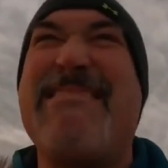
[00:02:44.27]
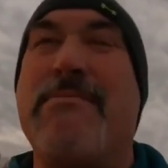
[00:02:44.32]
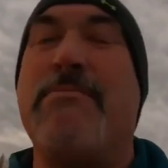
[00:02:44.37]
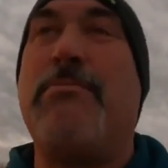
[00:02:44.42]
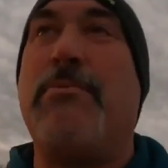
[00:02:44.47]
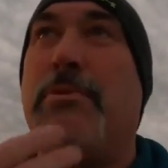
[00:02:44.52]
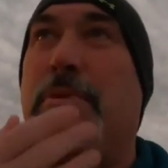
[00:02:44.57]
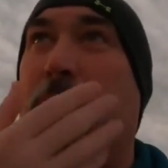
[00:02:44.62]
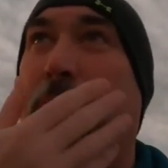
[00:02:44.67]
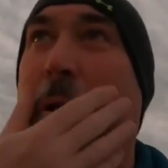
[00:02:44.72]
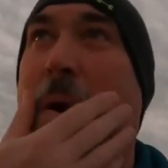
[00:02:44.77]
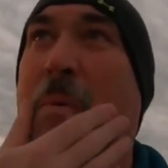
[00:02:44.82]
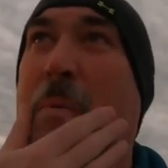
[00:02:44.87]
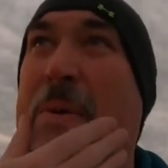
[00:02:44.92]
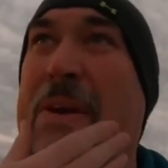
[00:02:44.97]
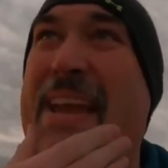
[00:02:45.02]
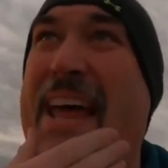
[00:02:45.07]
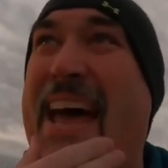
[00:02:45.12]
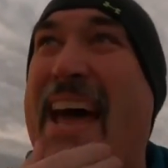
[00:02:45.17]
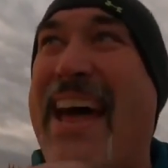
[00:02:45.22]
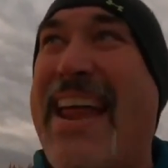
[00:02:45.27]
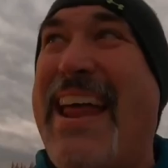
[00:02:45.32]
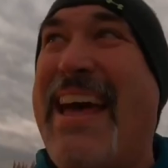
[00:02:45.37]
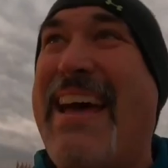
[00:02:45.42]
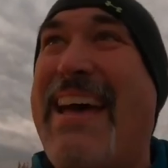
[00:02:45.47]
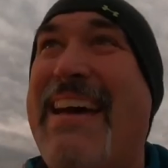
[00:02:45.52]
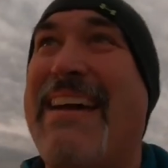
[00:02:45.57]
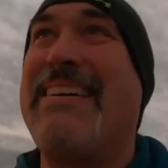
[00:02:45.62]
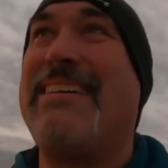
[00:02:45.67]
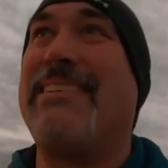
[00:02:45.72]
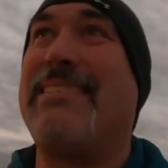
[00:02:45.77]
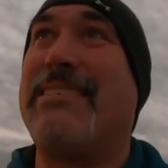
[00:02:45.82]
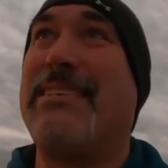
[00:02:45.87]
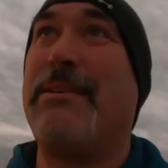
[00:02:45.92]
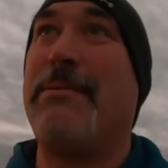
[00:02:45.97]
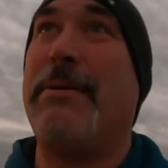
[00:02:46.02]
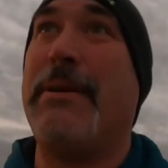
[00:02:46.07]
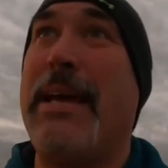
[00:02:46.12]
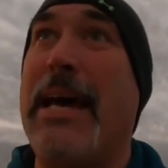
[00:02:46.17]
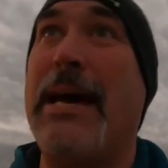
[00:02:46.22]
We'll just go with that, see
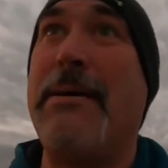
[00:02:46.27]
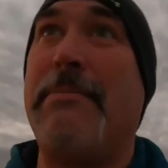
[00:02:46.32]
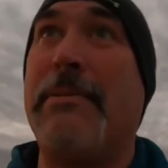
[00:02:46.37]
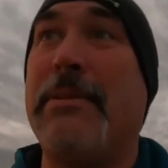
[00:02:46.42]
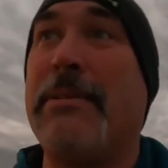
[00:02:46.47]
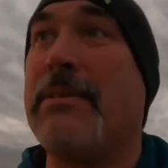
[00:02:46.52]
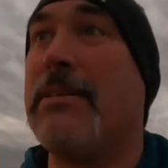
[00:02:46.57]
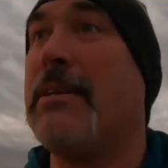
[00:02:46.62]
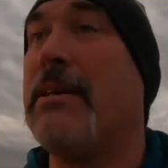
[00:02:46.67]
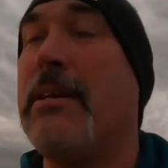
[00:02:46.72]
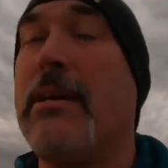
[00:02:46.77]
what happens.